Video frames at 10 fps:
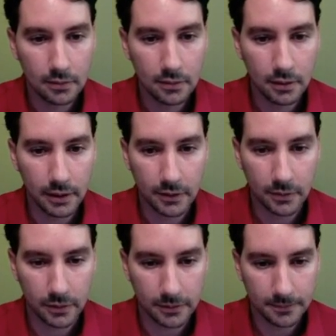The next
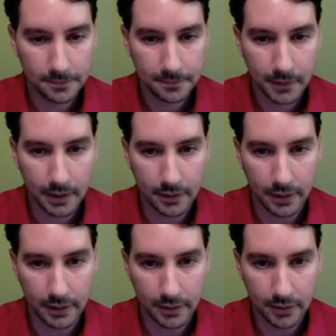one is
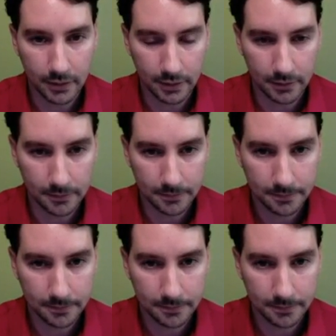a disjunction,